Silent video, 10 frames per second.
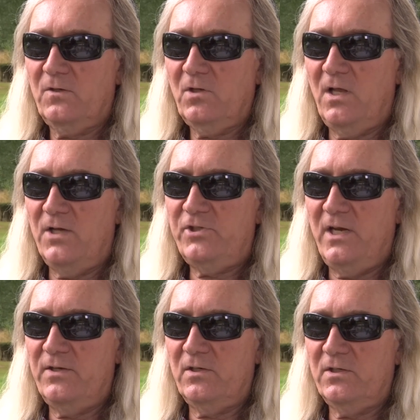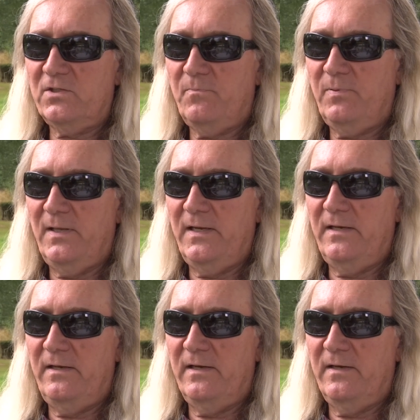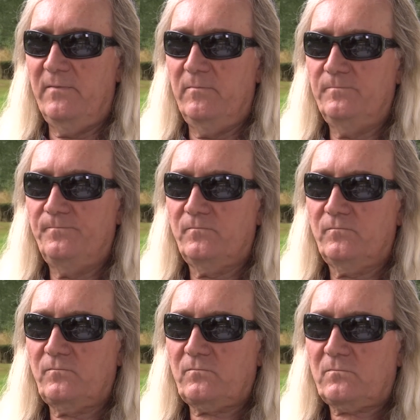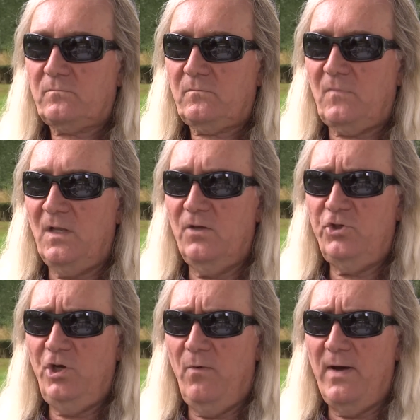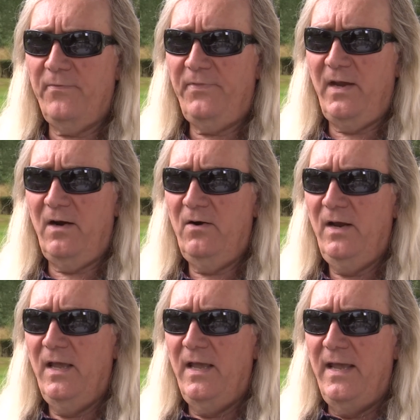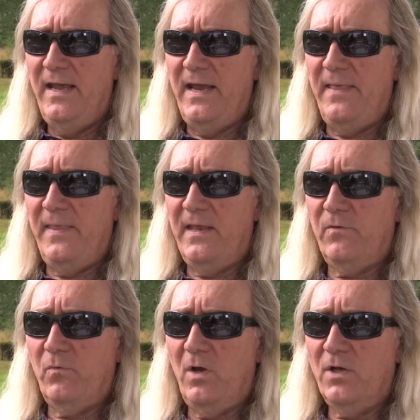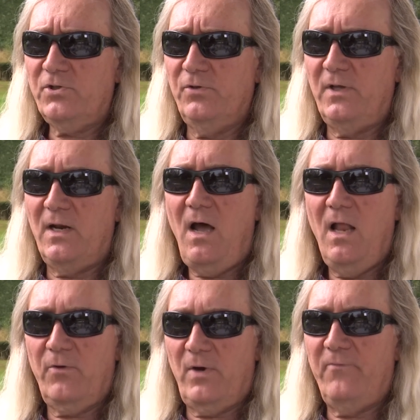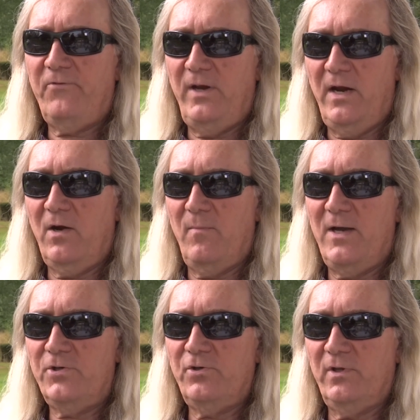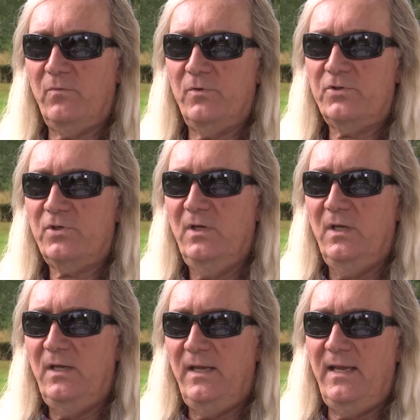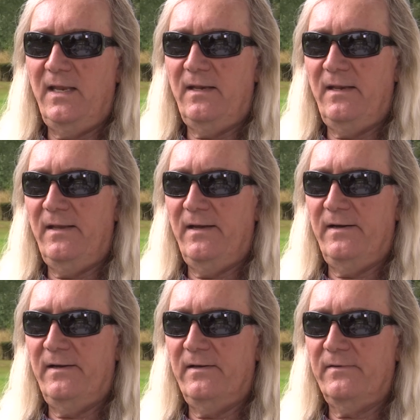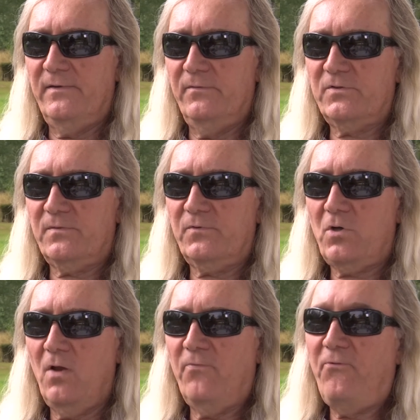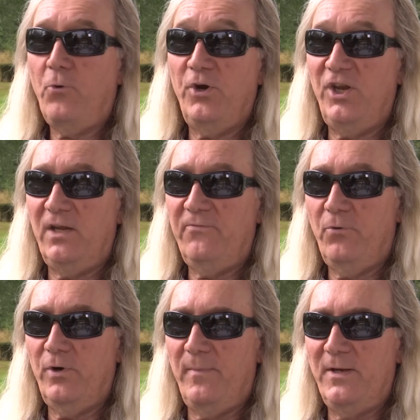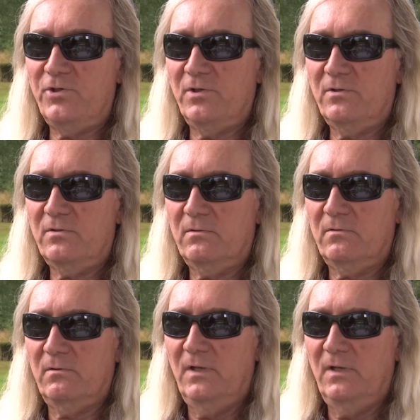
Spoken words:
Los Angeles, played a show out there, and then we also did a hologram for Jägermeister that was it was called 4D, 4 Dimensions.